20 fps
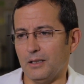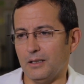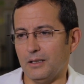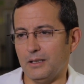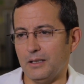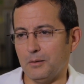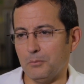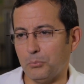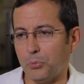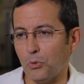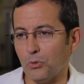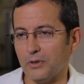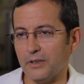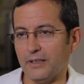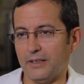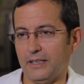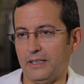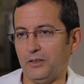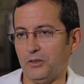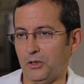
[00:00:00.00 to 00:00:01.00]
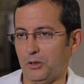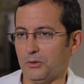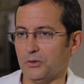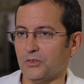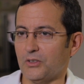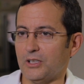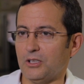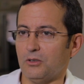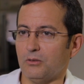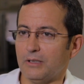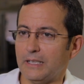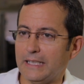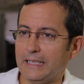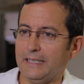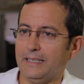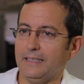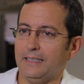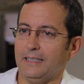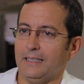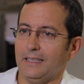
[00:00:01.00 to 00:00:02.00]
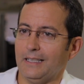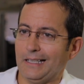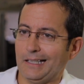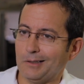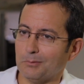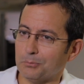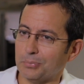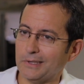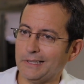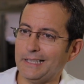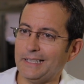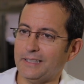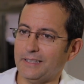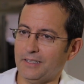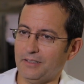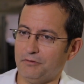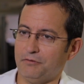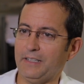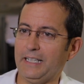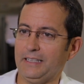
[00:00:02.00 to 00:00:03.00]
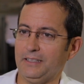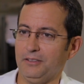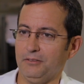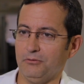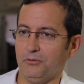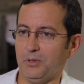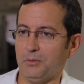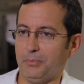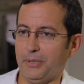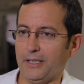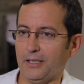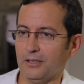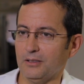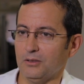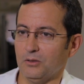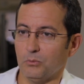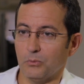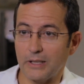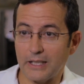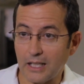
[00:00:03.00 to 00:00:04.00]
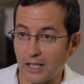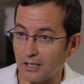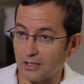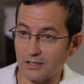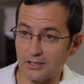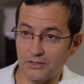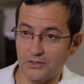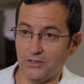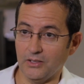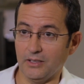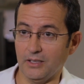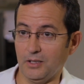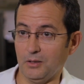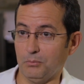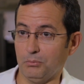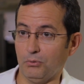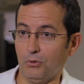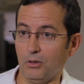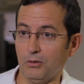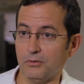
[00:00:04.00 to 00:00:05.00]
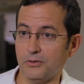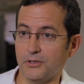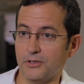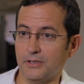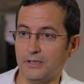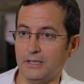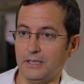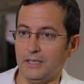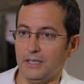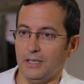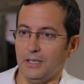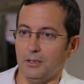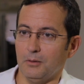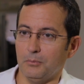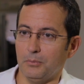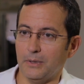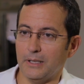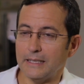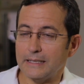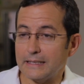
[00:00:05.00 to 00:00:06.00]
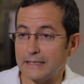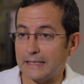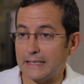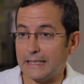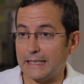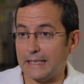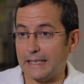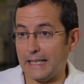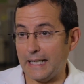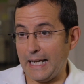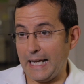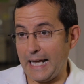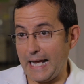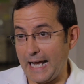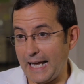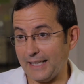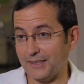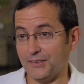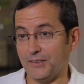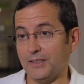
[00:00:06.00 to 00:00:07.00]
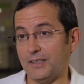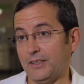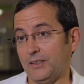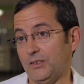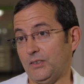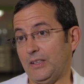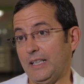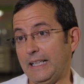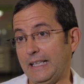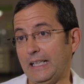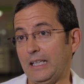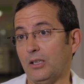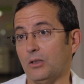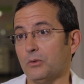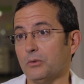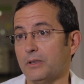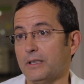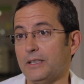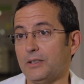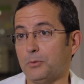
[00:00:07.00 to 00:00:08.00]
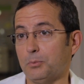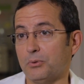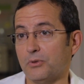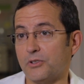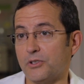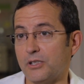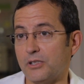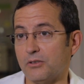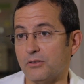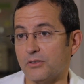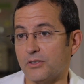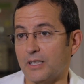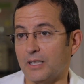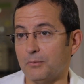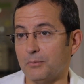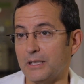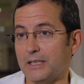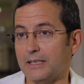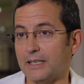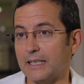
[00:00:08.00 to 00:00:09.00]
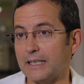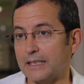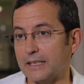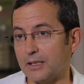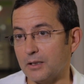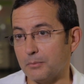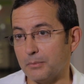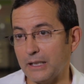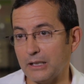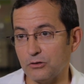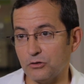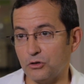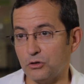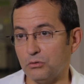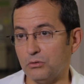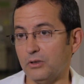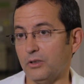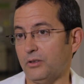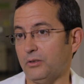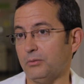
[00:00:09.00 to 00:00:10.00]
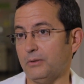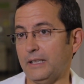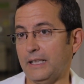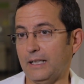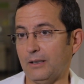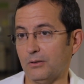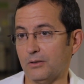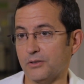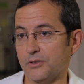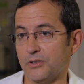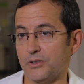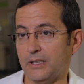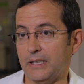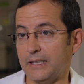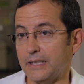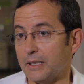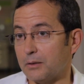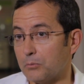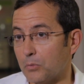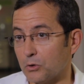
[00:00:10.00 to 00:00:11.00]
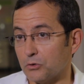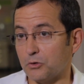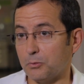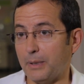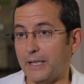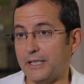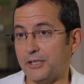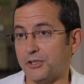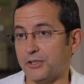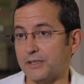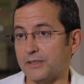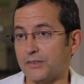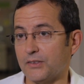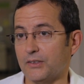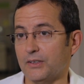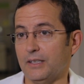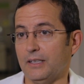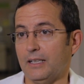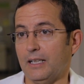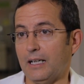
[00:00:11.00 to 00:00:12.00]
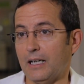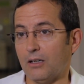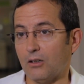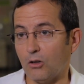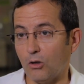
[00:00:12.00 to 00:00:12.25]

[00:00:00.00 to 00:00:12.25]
The important thing, though, is that you get a complete and effective repair, regardless of the approach. But as it is now, these procedures can be done in about 2 to 3 hours, and then most patients are